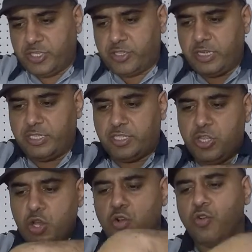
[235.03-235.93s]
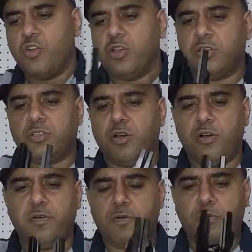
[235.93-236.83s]
It's new,
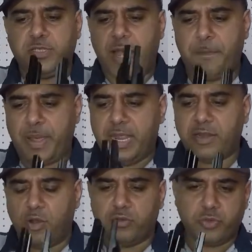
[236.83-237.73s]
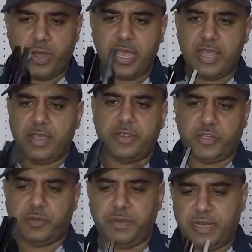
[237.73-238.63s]
so once that paint goes away, it
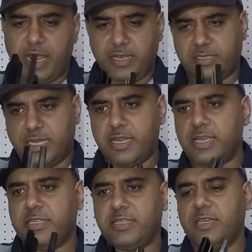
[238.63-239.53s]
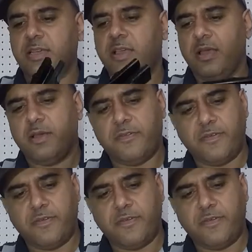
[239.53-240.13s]
should be nice and easy for